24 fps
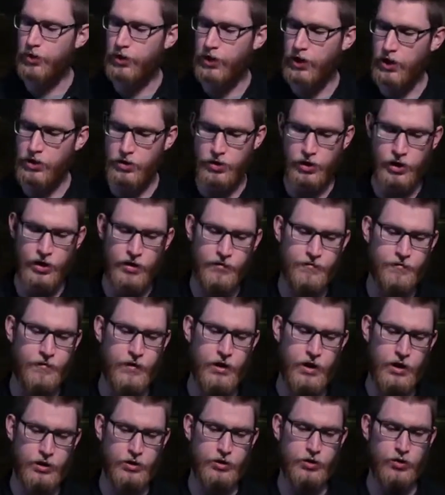your kit, you're going to
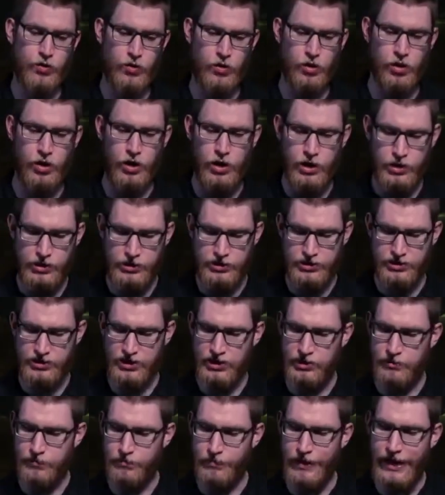find your
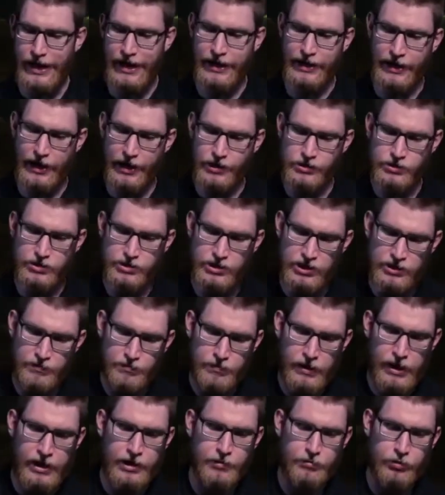seat back and seat
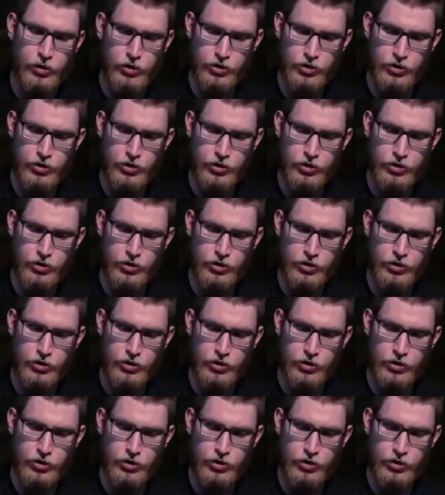bottom